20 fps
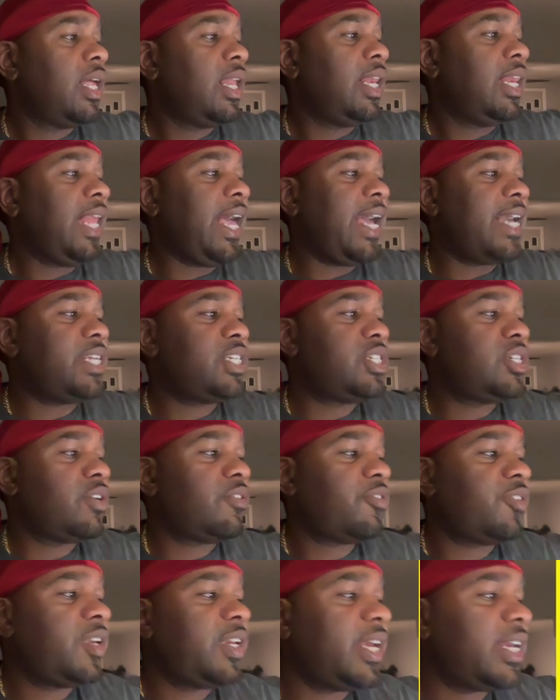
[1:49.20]
last year
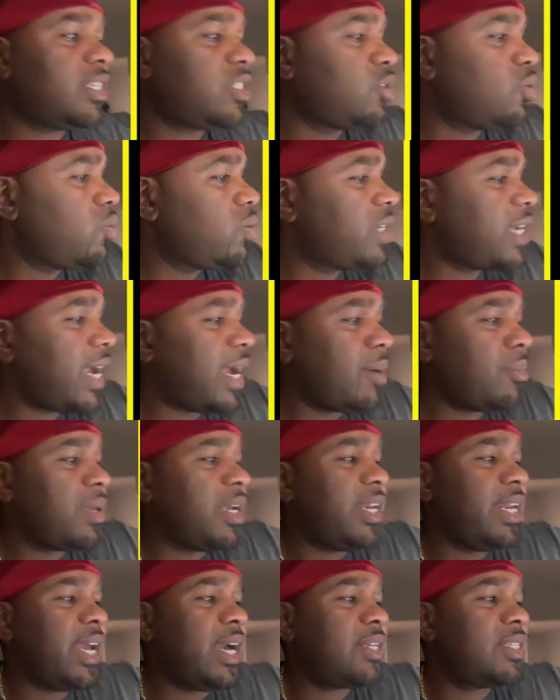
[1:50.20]
Finesse Two Times
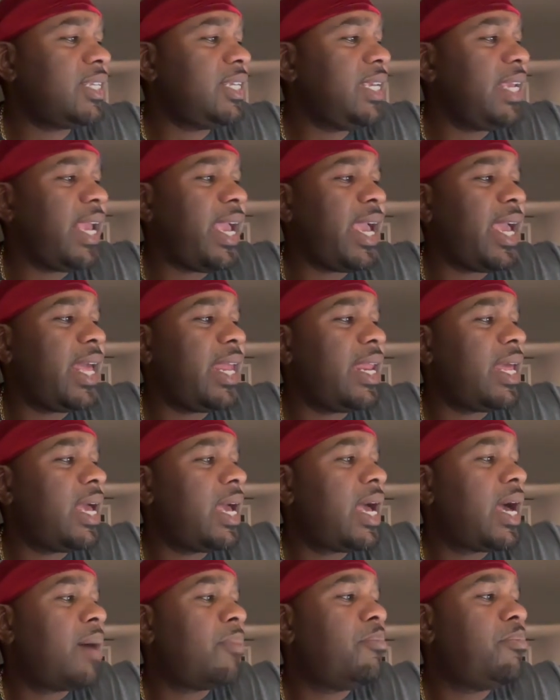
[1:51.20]
announced he had
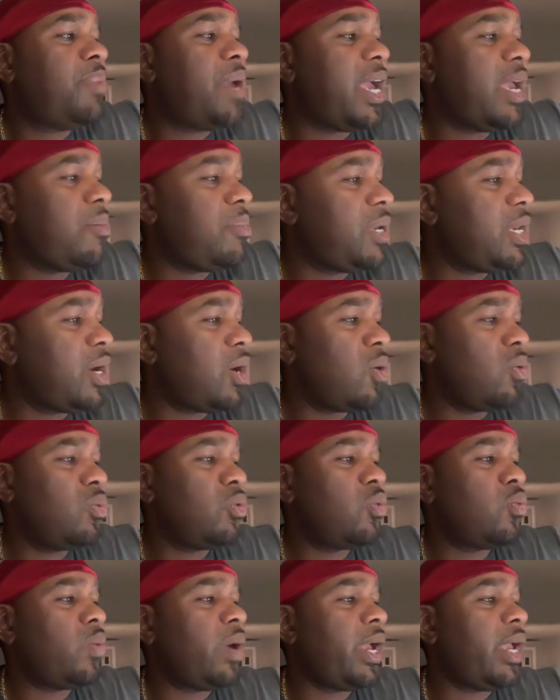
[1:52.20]
baby on
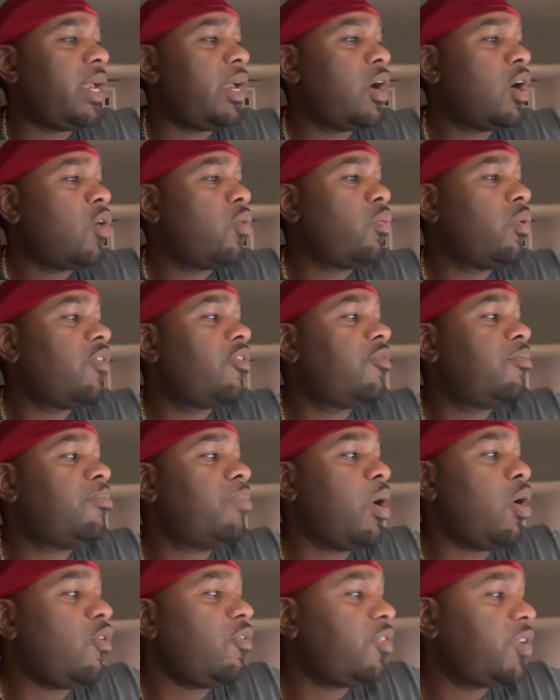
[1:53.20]
the way with
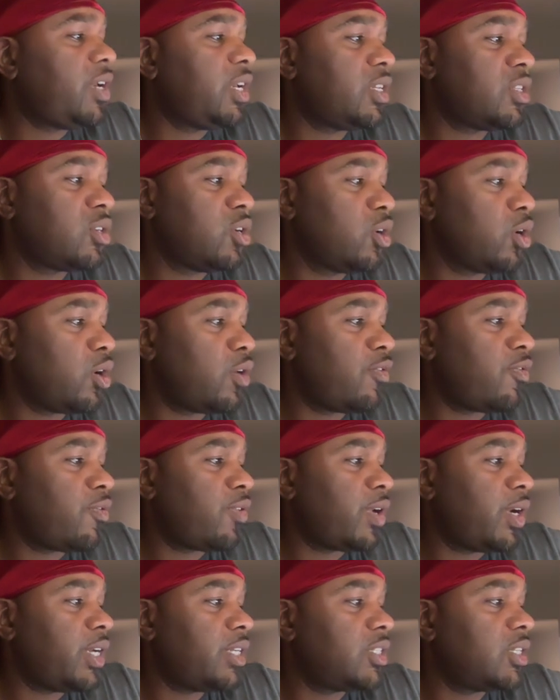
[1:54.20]
both of his
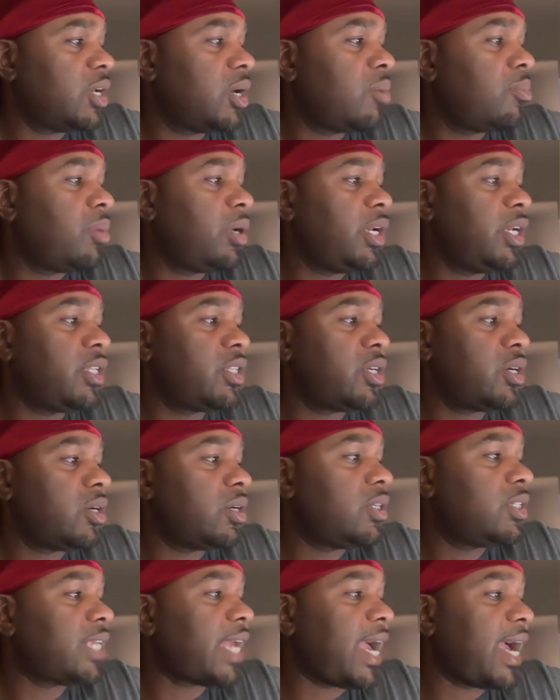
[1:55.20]
girlfriends, but it
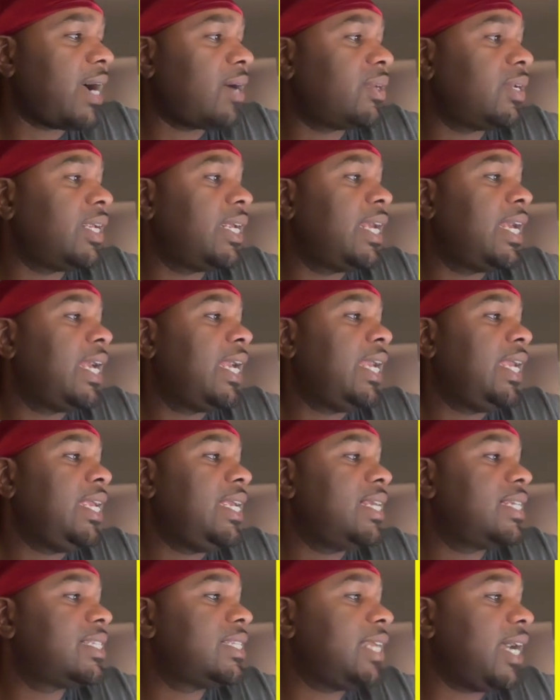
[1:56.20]
turns out he
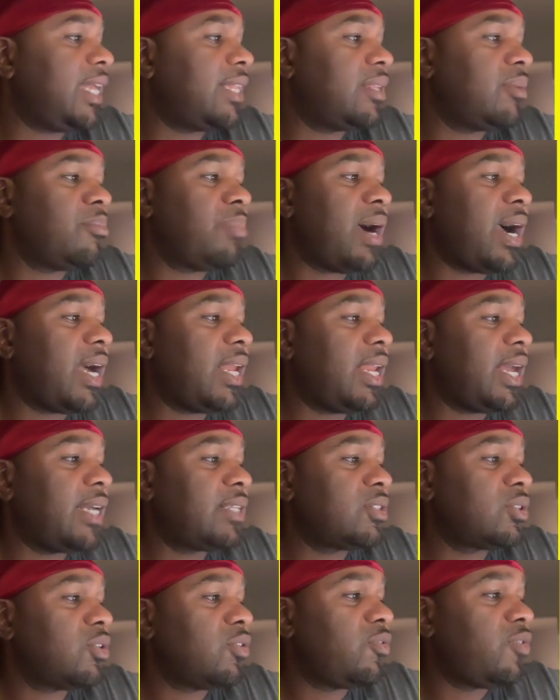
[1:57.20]
is not the
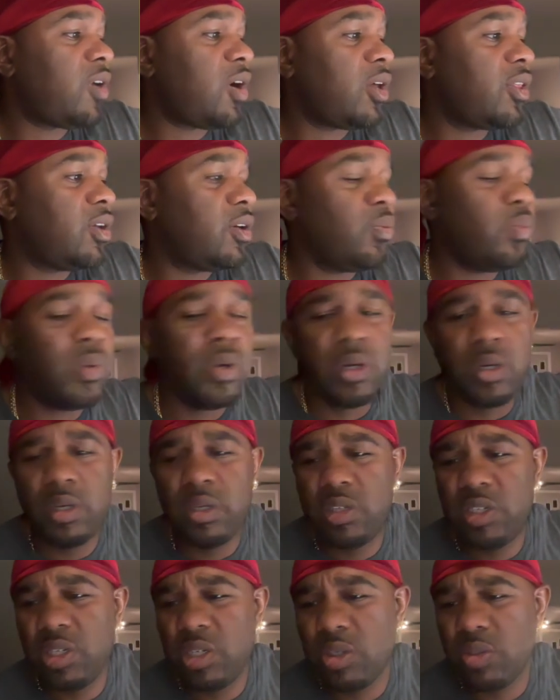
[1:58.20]
biological father of one of the
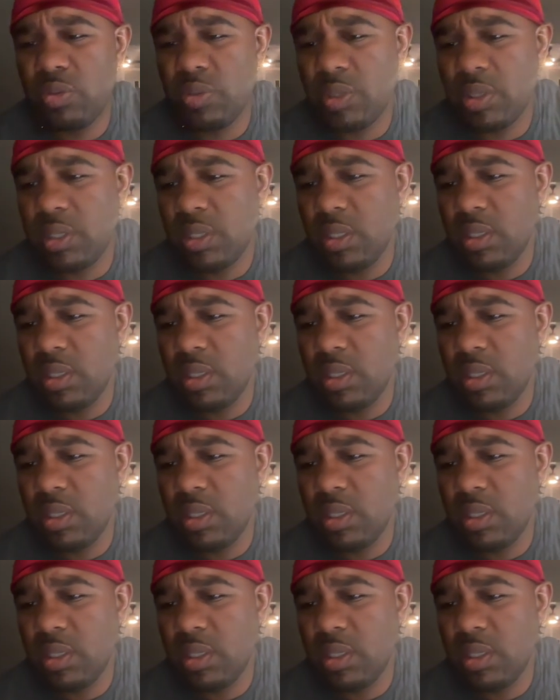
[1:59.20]
children.